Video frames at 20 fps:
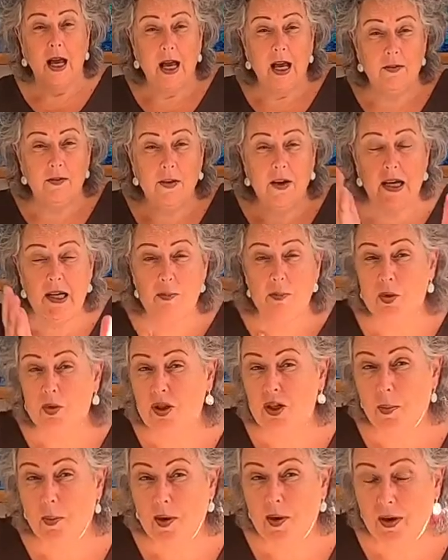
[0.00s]
If he put
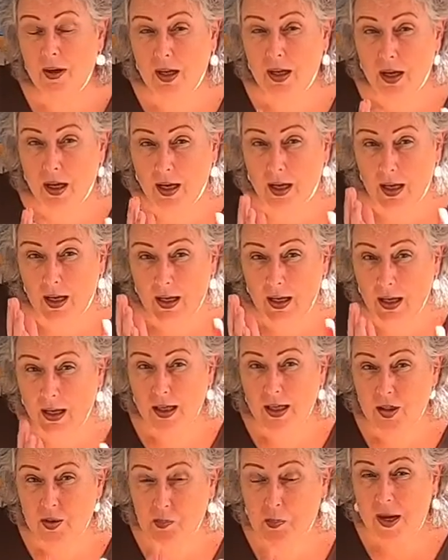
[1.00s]
up a
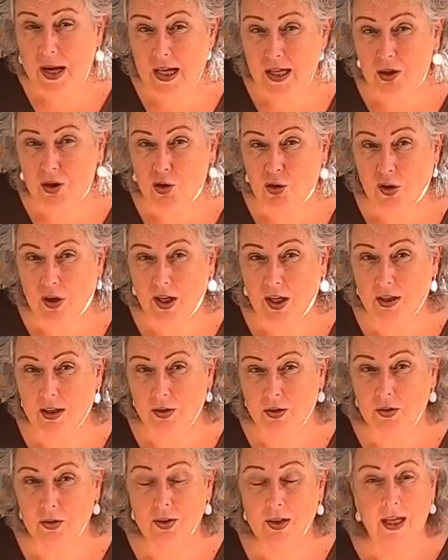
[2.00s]
light pink
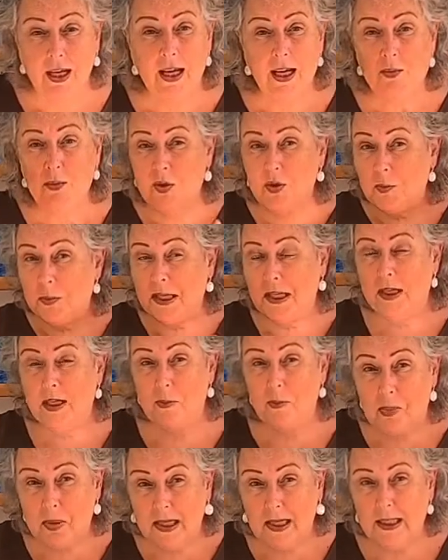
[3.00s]
triangle, it would have been
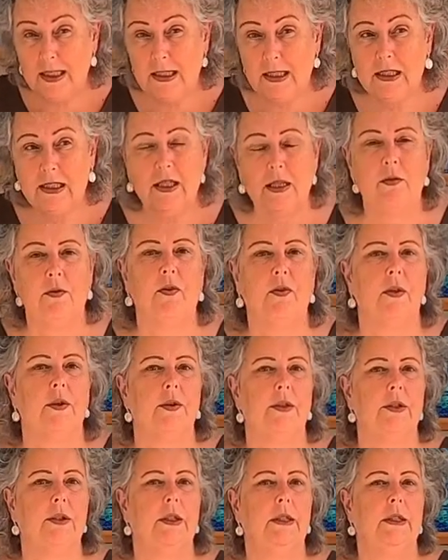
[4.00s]
completely
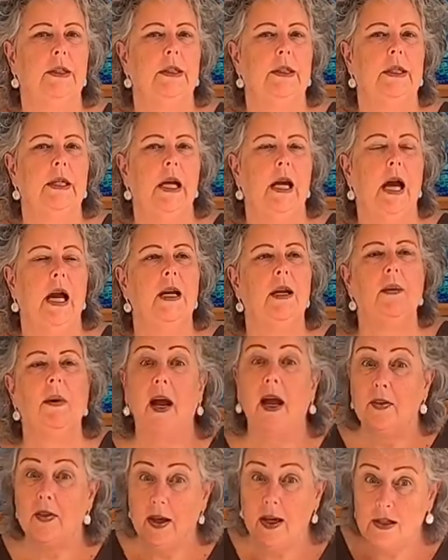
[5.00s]
different.
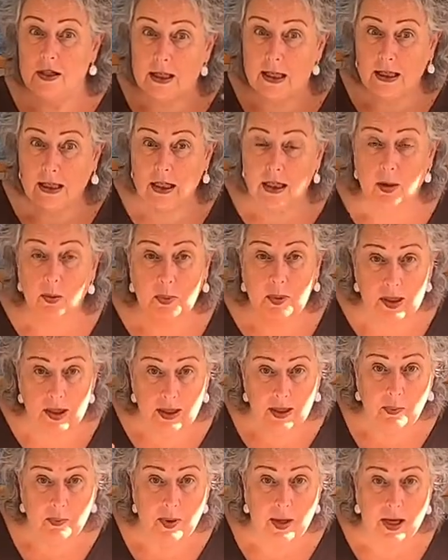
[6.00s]
Anyway, that's a little
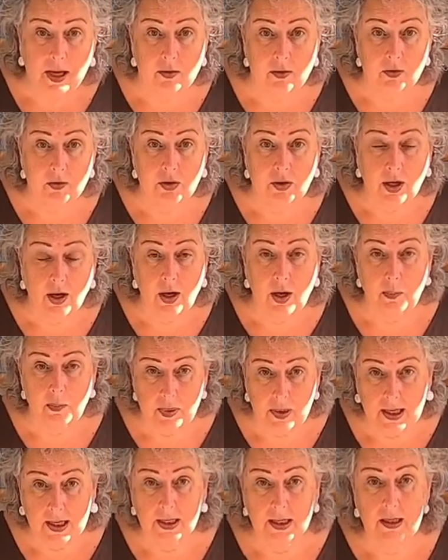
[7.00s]
bit about
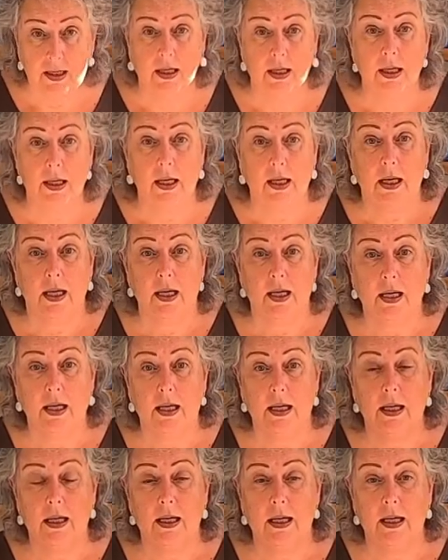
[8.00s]
pink
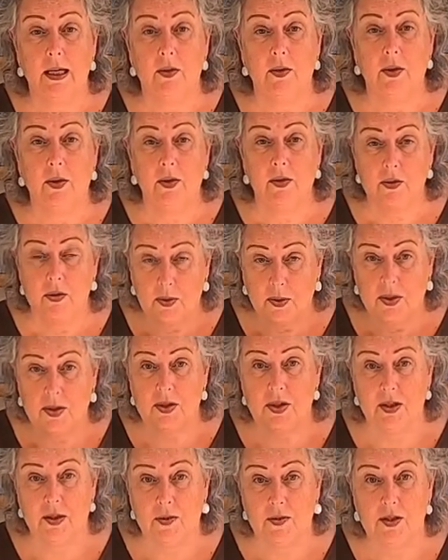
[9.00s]
in the
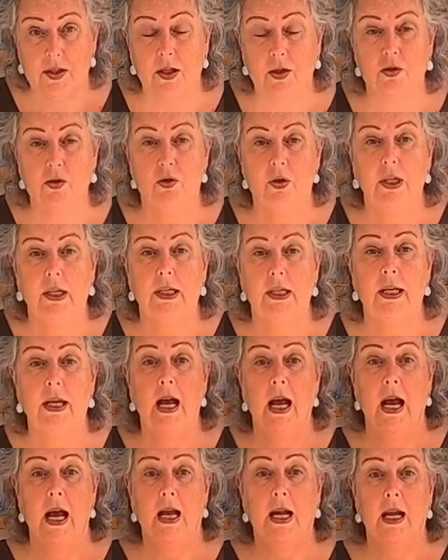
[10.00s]
20th century.
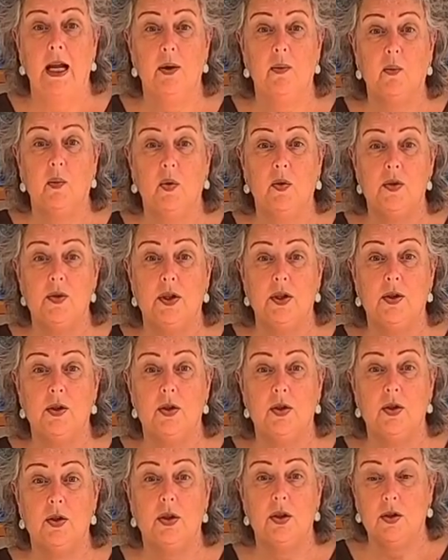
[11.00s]
And I wanted
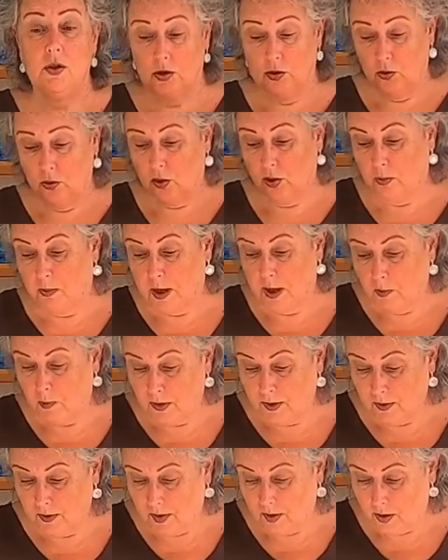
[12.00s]
to just talk about
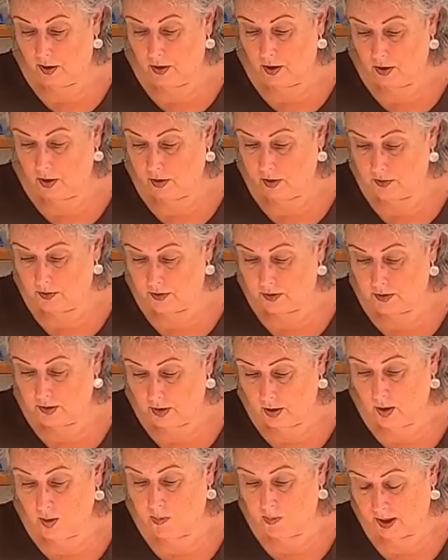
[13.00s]
one of the cards that
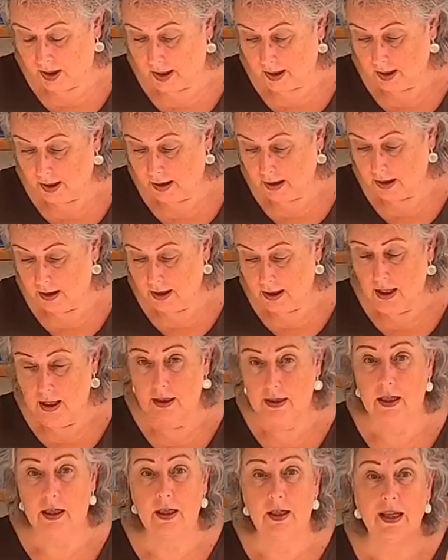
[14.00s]
are pink.
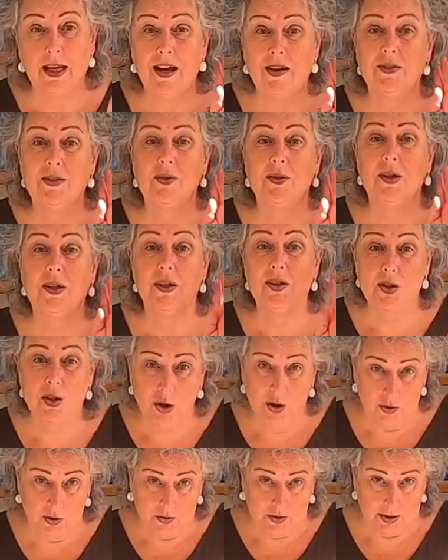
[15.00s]
Now you'll have to
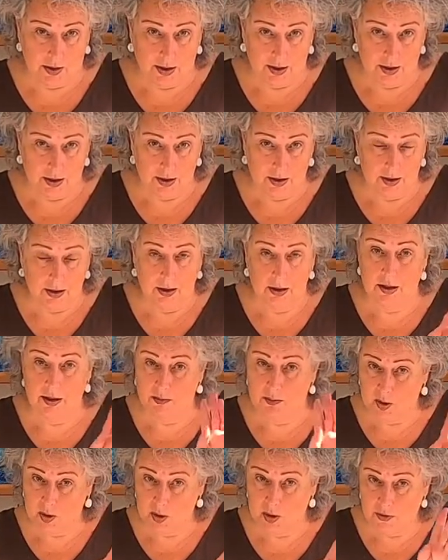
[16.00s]
excuse this. It's a
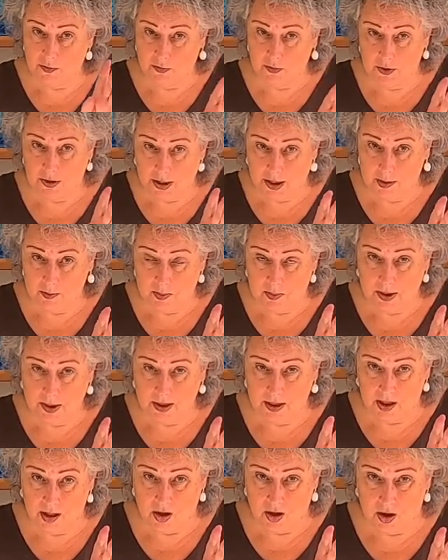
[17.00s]
beautiful light
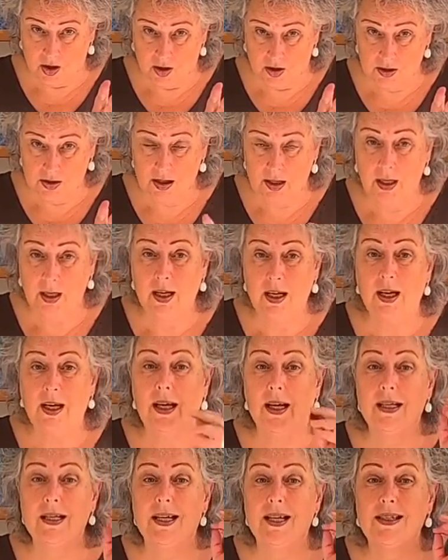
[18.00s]
pink card.
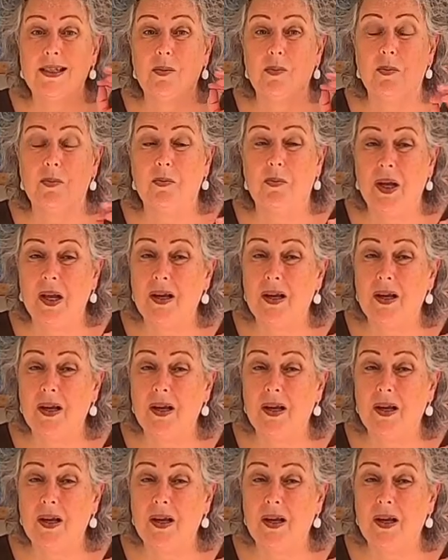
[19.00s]
It has a